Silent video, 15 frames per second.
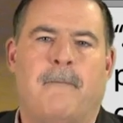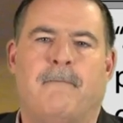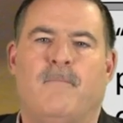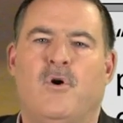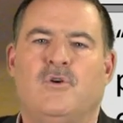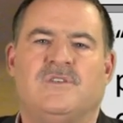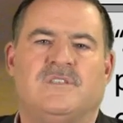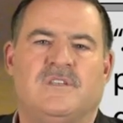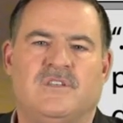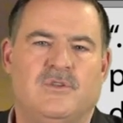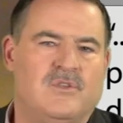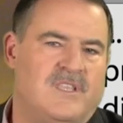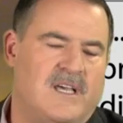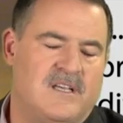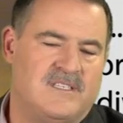Most of
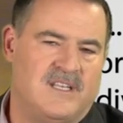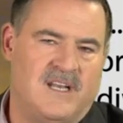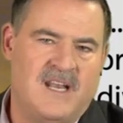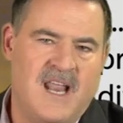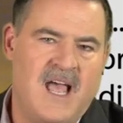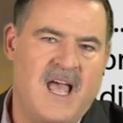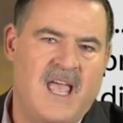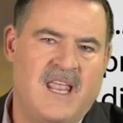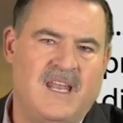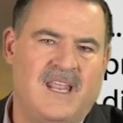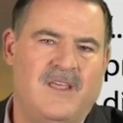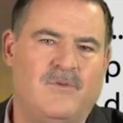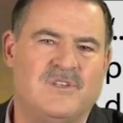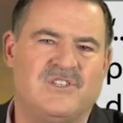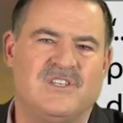2009,
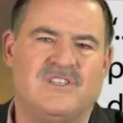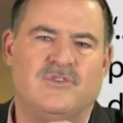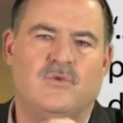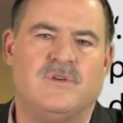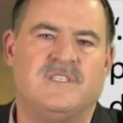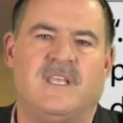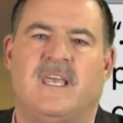it was just towards